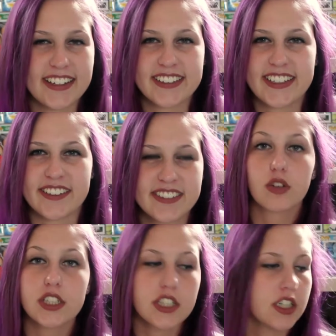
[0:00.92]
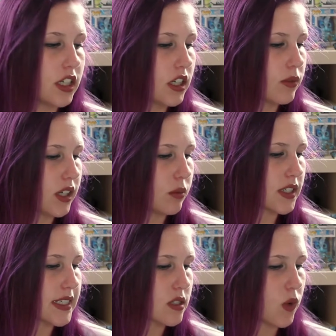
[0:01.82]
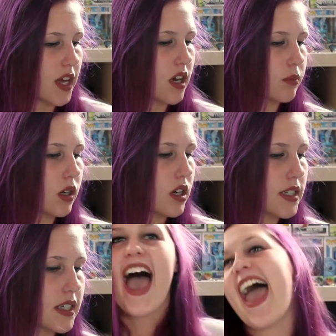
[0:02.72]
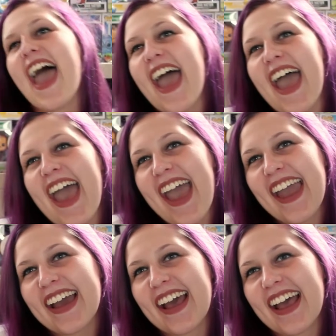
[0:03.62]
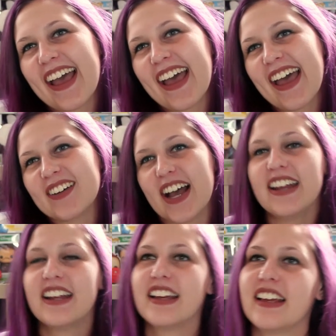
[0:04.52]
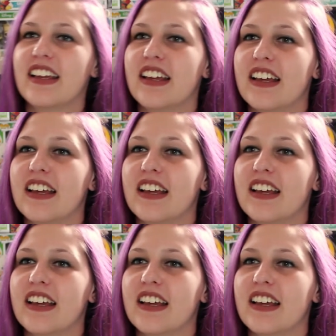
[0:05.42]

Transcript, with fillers: want to know. Question, what number is this? What number is this? Hey! Can I interrupt you? What? Can I interrupt you?